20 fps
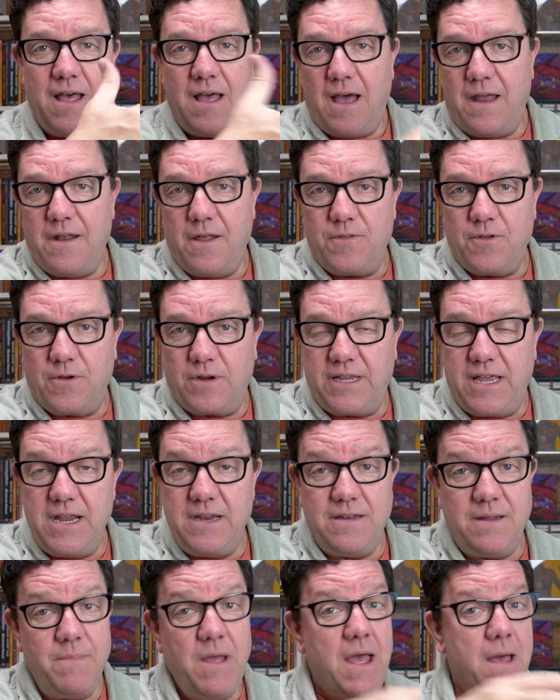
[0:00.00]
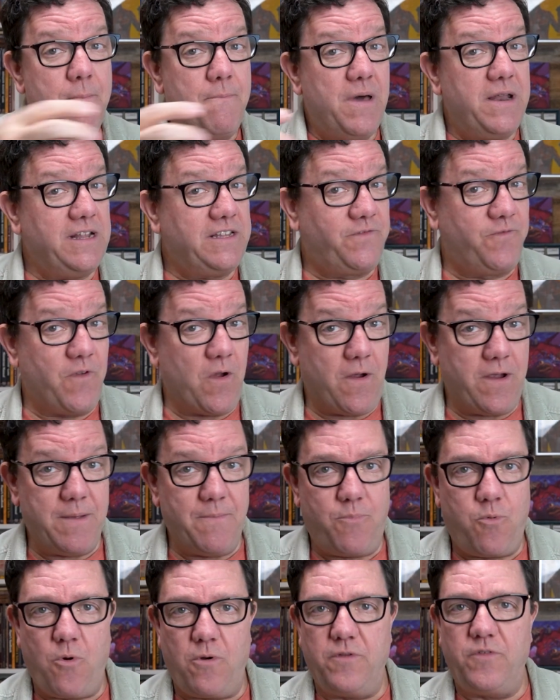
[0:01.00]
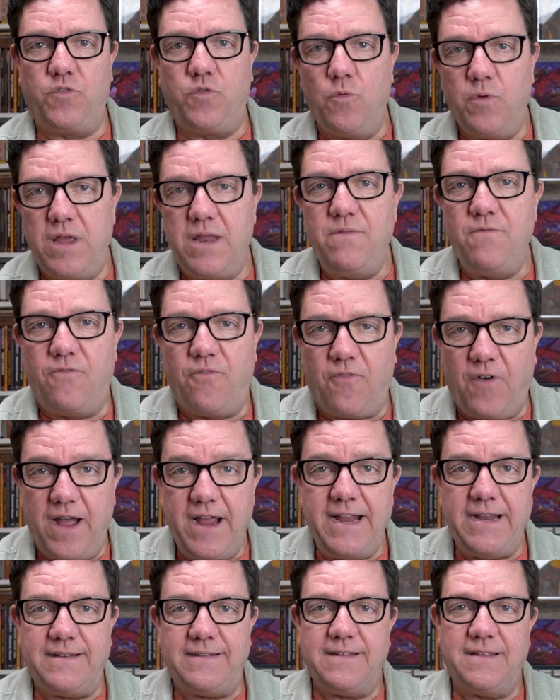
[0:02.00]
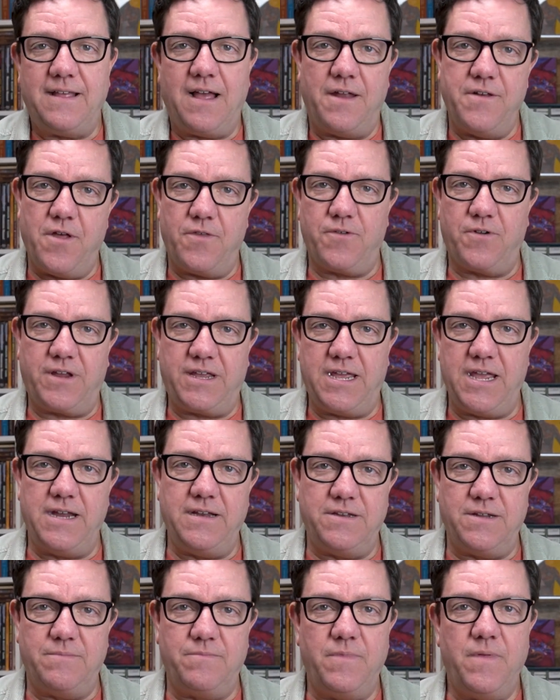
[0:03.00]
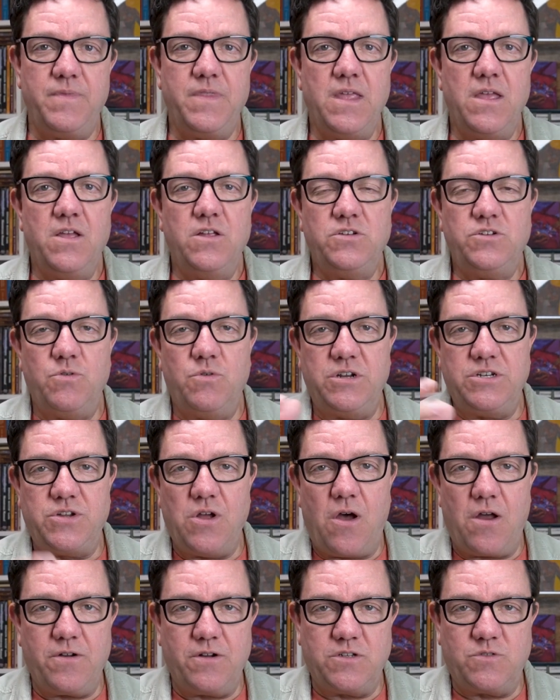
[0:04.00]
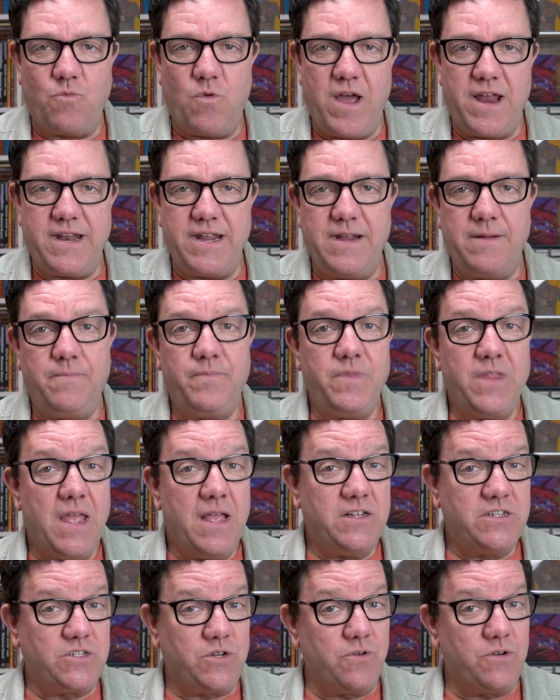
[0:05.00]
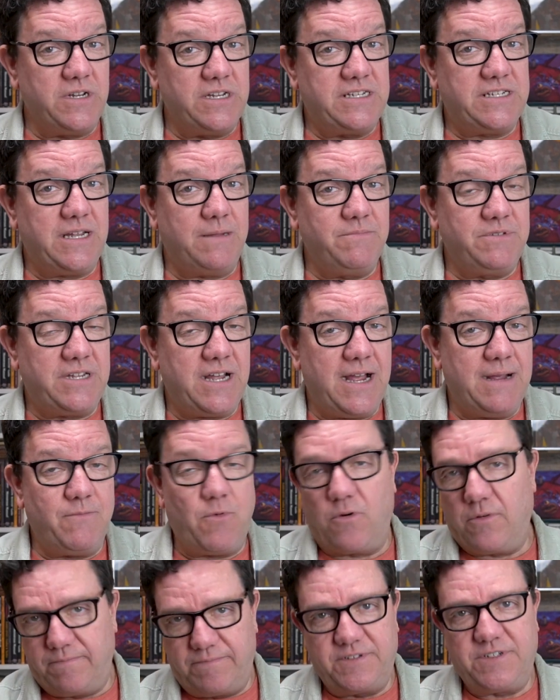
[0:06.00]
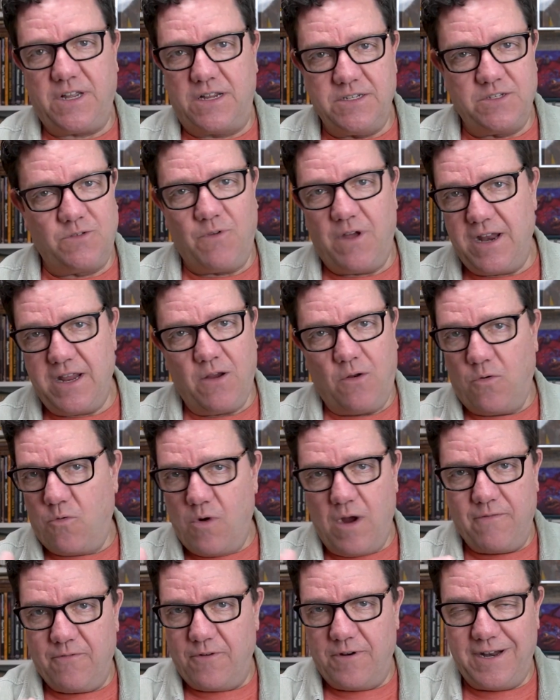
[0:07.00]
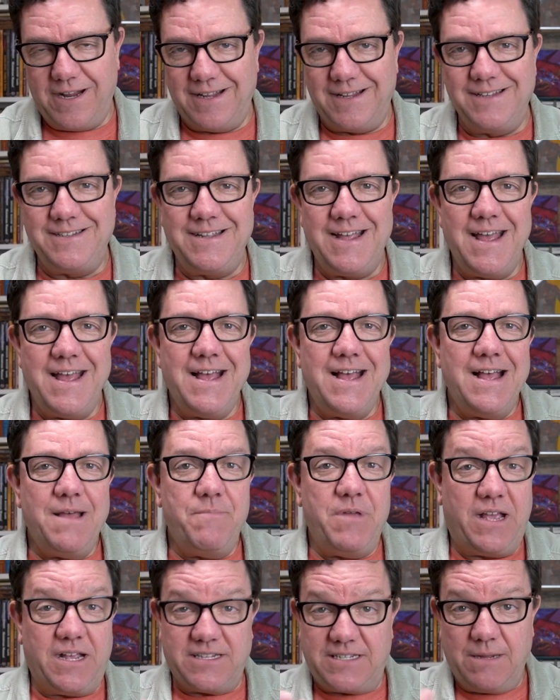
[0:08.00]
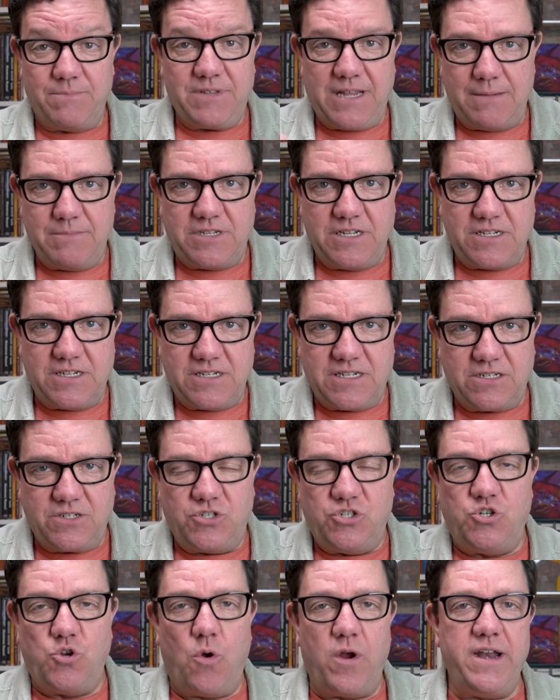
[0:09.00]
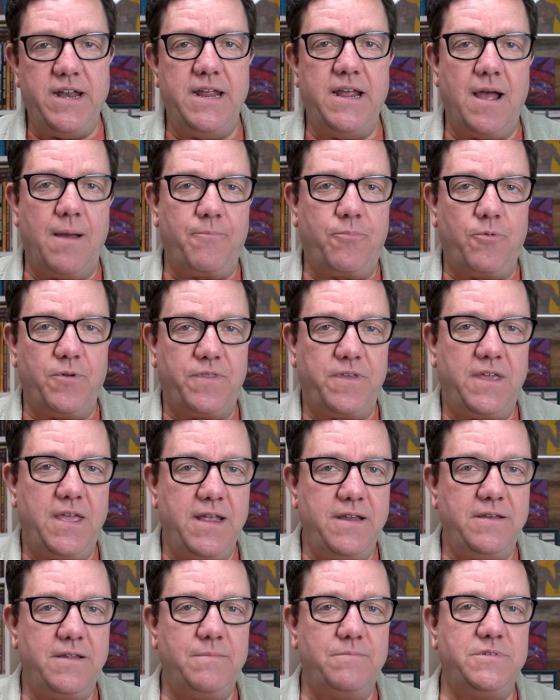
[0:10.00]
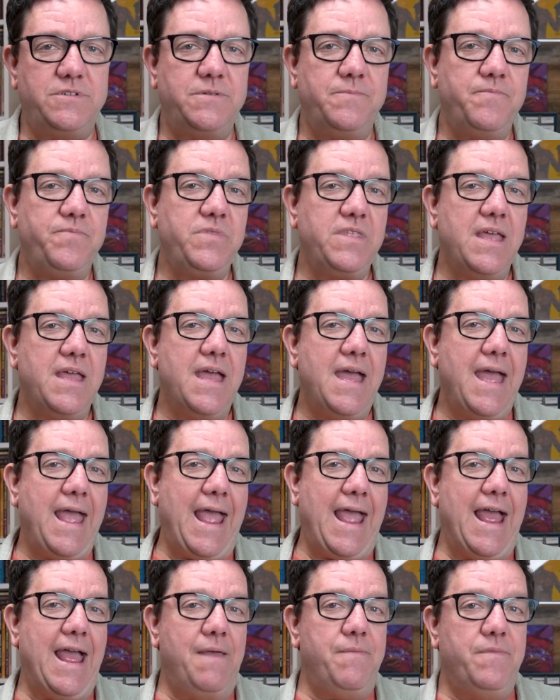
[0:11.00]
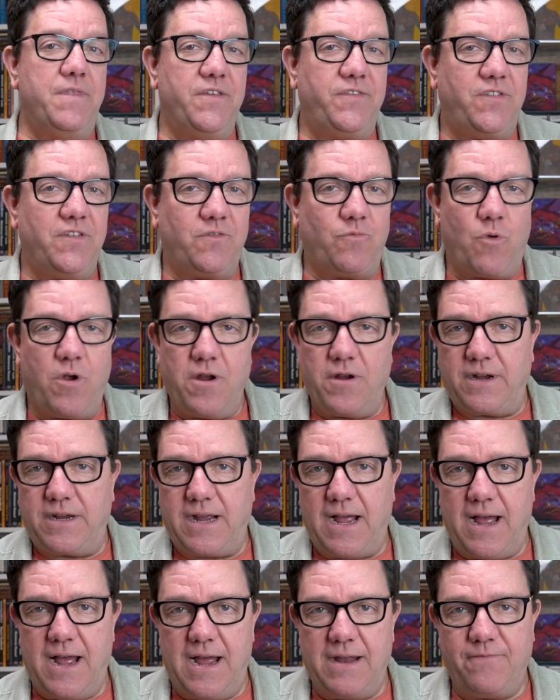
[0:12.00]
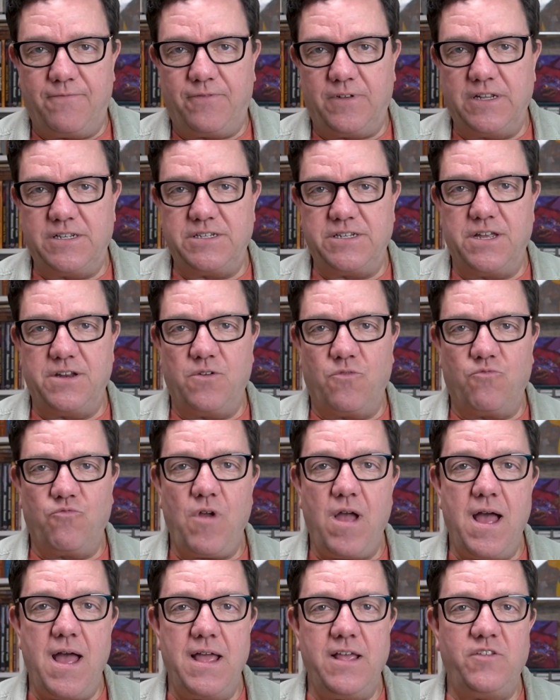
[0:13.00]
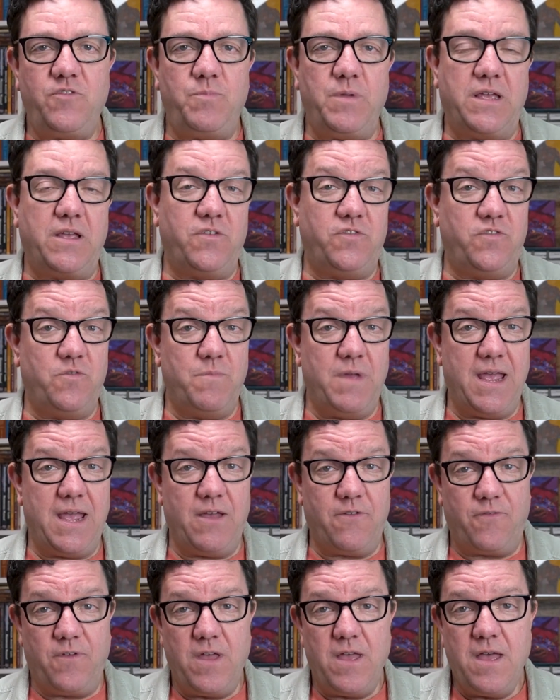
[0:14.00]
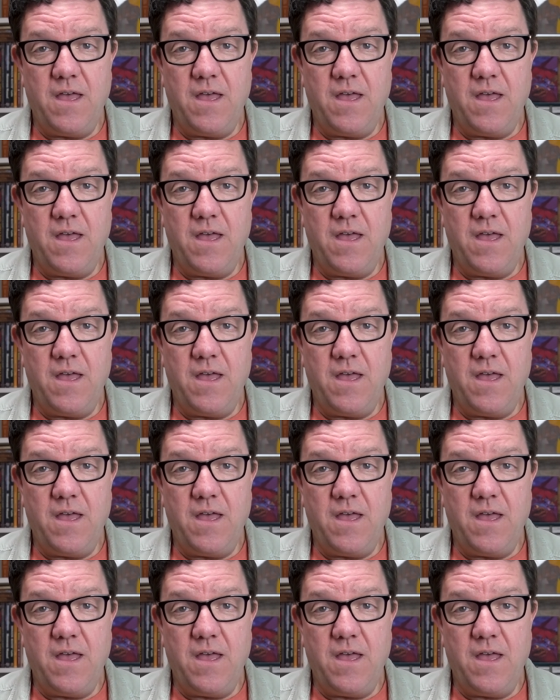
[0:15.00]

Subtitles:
another kingdom. But it's very important to invite another kingdom to a daughter's wedding, certainly sometime, or son's wedding, or whoever it is, because sometimes this is a joining up with kingdoms. And this is where conflicts can arise, because you may have